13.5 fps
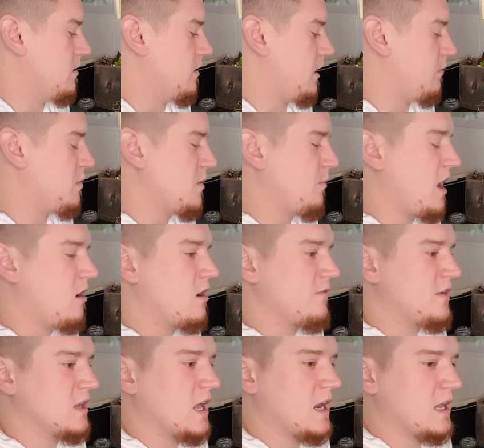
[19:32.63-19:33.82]
It'd be better if
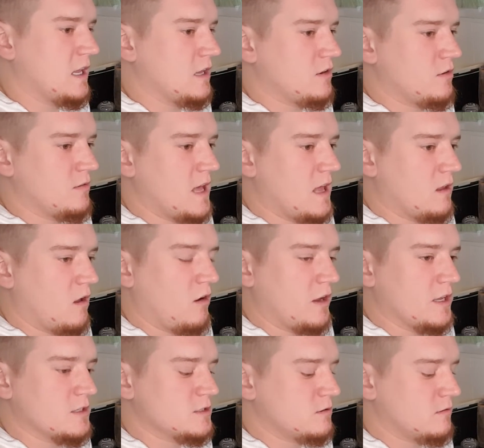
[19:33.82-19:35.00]
you let it get to that
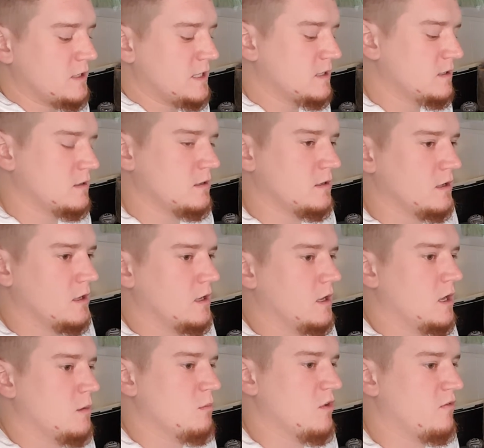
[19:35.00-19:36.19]
login screen
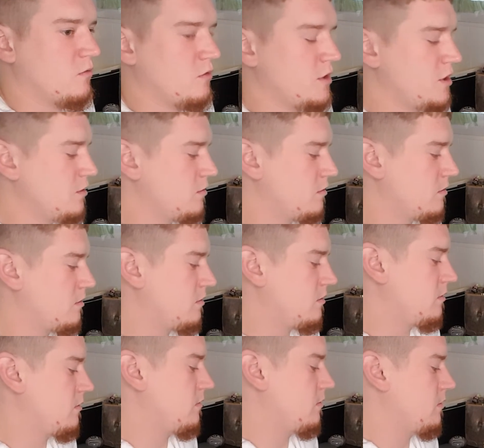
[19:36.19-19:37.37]
before you
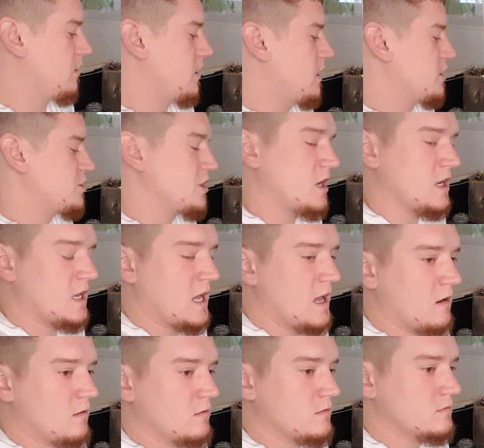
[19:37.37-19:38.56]
shut it
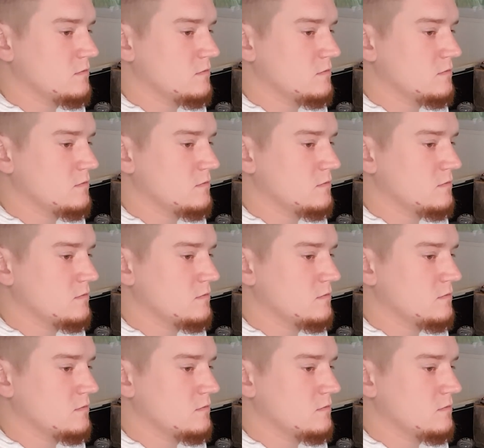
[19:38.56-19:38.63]
down,